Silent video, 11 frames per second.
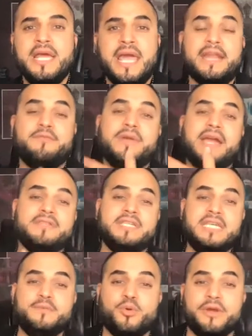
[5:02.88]
and if we have to
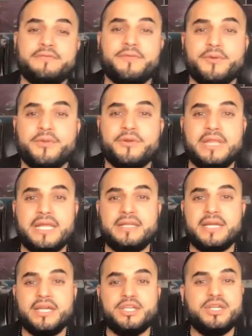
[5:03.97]
keep going further, then
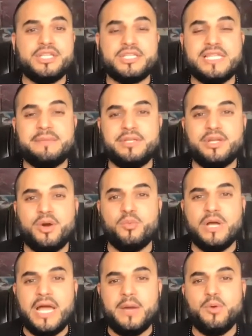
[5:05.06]
you can just let me
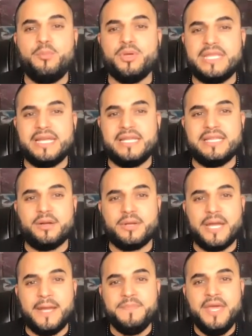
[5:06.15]
know, and we'll put that in there,
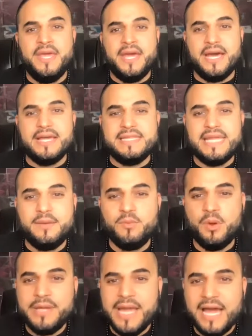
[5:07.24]
okay? Then what
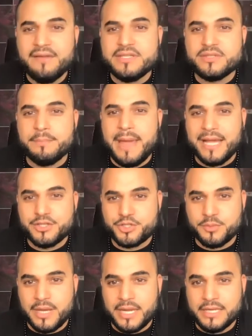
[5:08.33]
we have is a
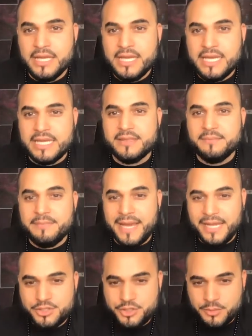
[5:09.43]
mastermind. In the
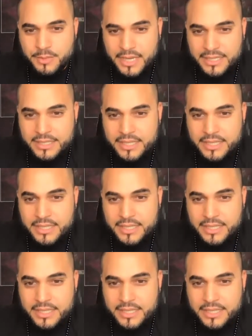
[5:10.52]
mastermind,